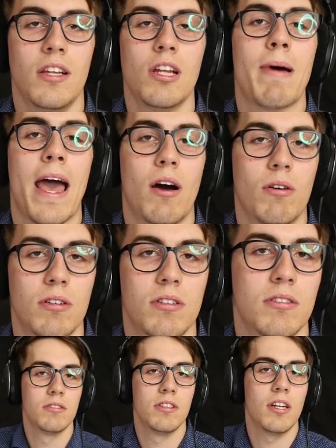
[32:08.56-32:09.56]
Lamau?
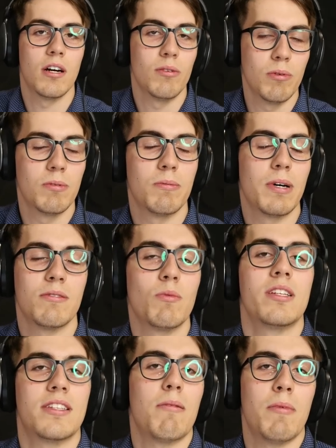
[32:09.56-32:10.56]
You know, what,
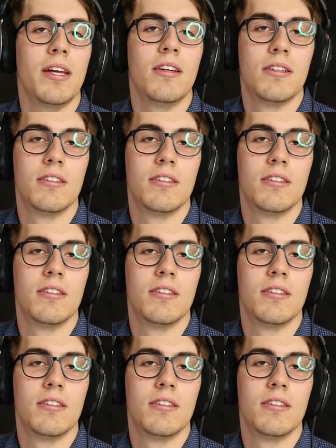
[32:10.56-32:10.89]
what does that mean?